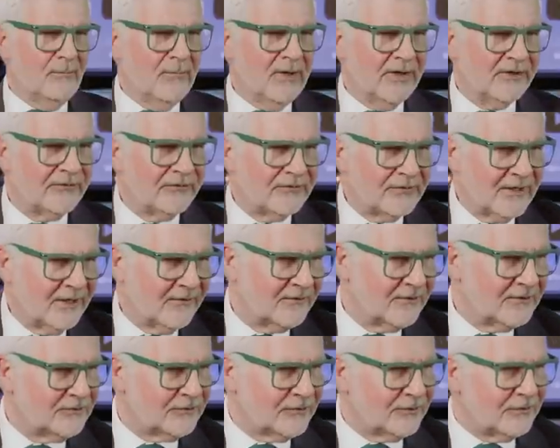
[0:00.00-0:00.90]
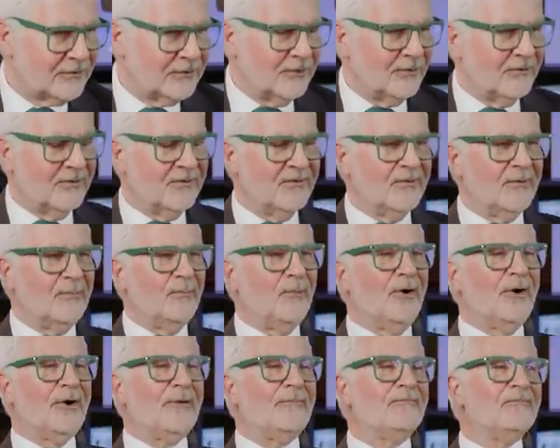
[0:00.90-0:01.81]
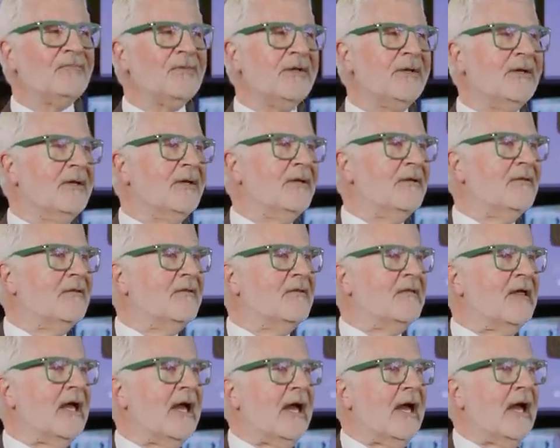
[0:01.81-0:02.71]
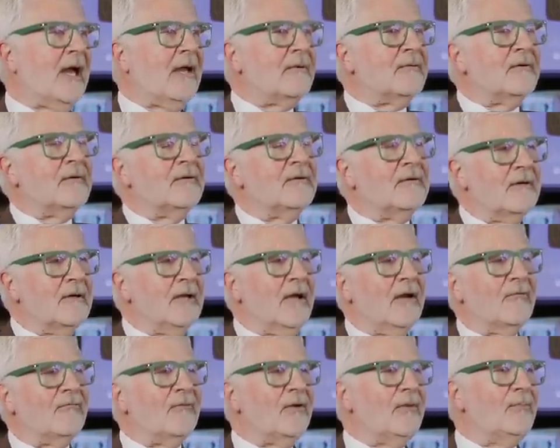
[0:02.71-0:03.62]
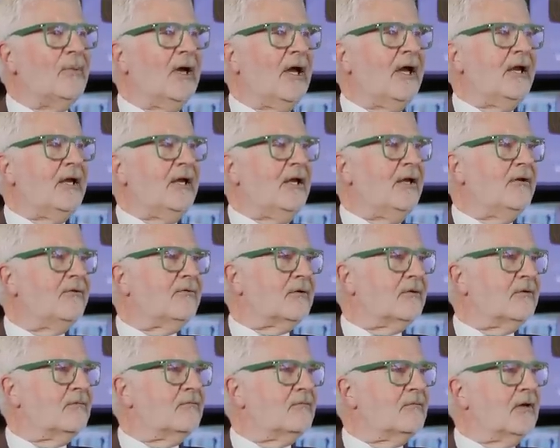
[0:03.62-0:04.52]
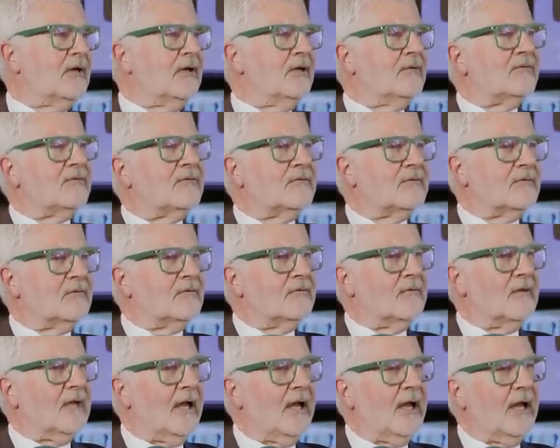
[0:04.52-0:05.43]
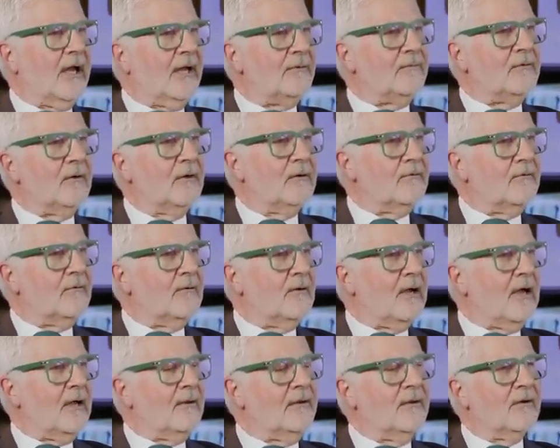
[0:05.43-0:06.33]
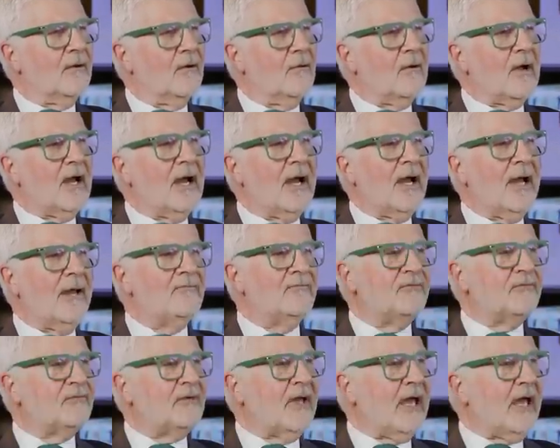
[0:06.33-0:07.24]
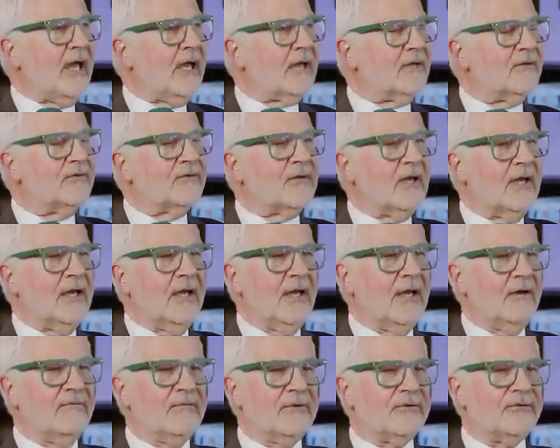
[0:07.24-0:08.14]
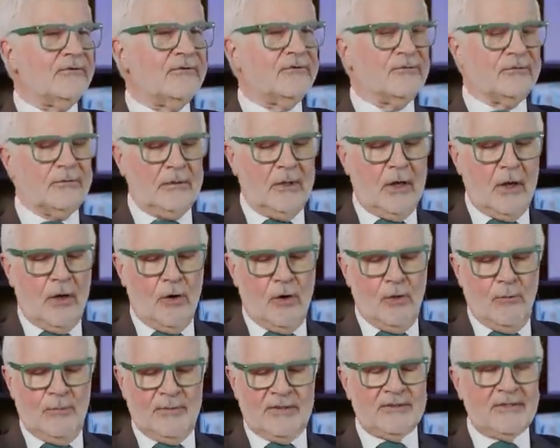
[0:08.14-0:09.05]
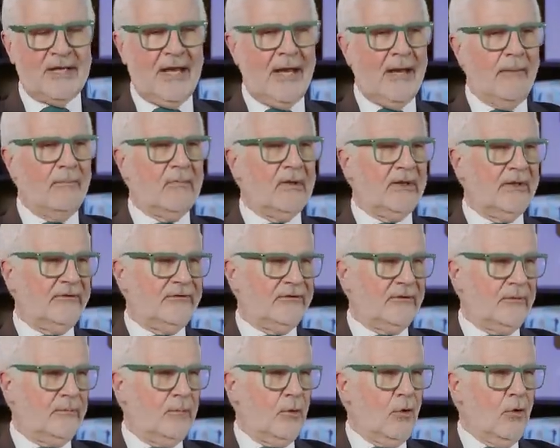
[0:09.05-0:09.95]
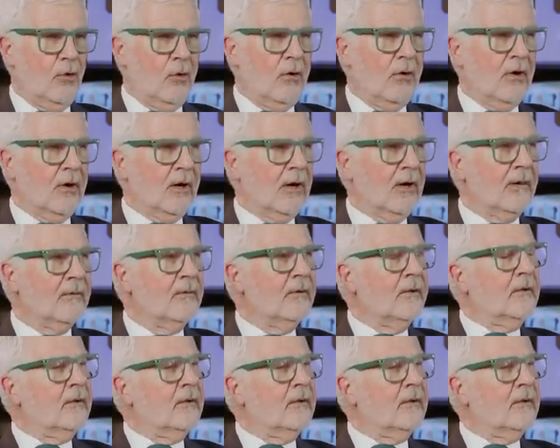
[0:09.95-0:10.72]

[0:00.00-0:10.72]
busting that you do in the book, that everybody is convinced that, you know, I'm fat because I have a slow metabolism, or